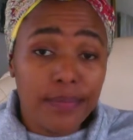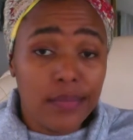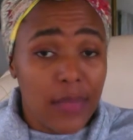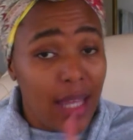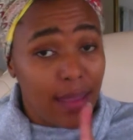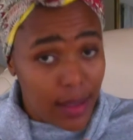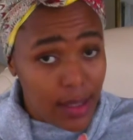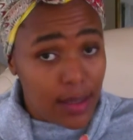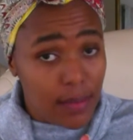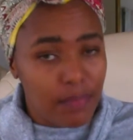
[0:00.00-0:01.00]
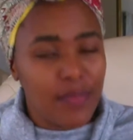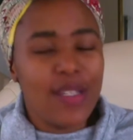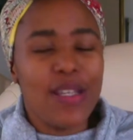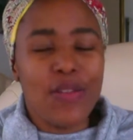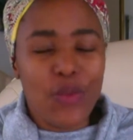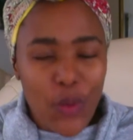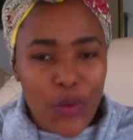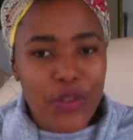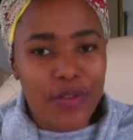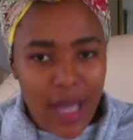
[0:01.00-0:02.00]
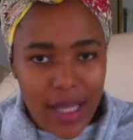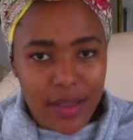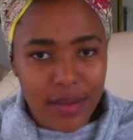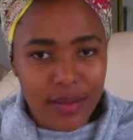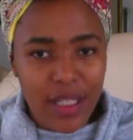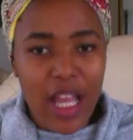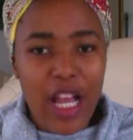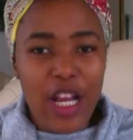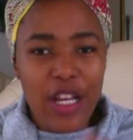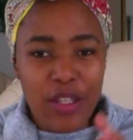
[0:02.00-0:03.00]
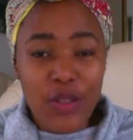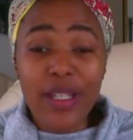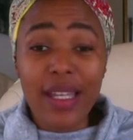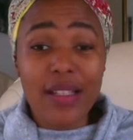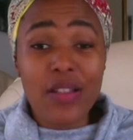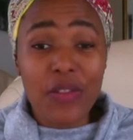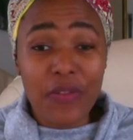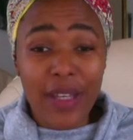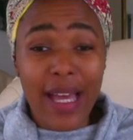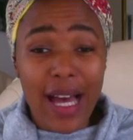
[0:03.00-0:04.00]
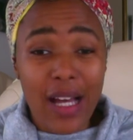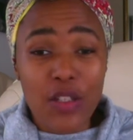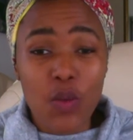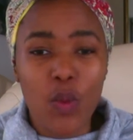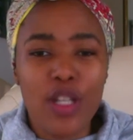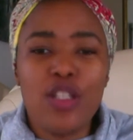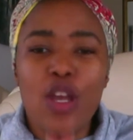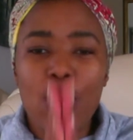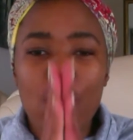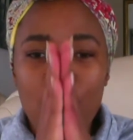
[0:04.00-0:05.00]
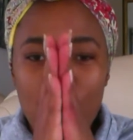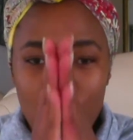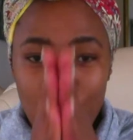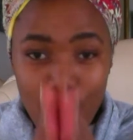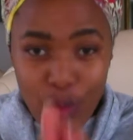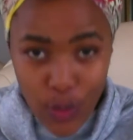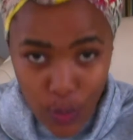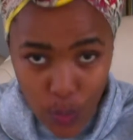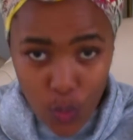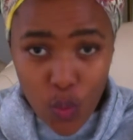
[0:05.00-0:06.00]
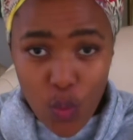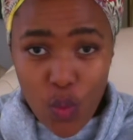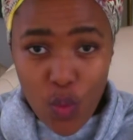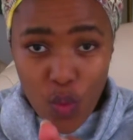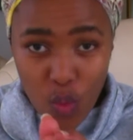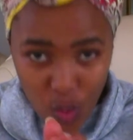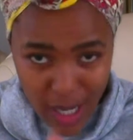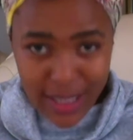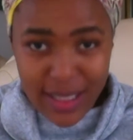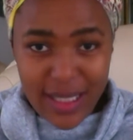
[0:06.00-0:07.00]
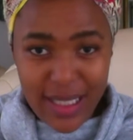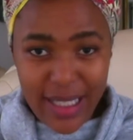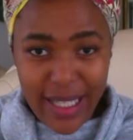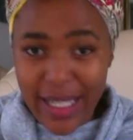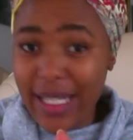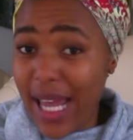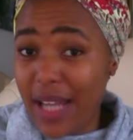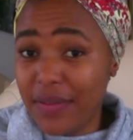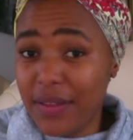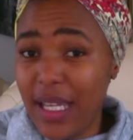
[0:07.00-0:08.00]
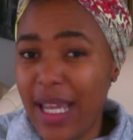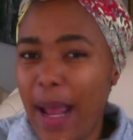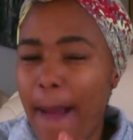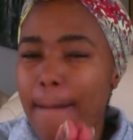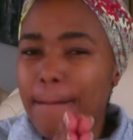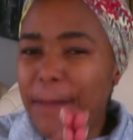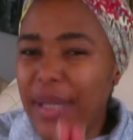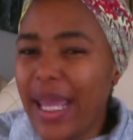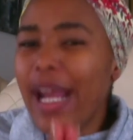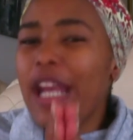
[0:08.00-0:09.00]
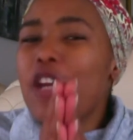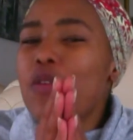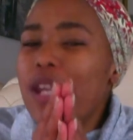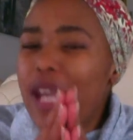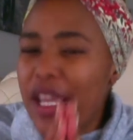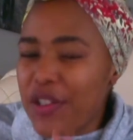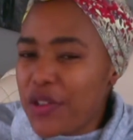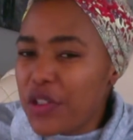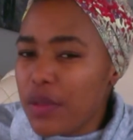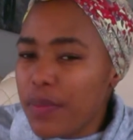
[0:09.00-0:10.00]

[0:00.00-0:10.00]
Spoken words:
and this is also vital, you get to figure out what you want in life. Being in a relationship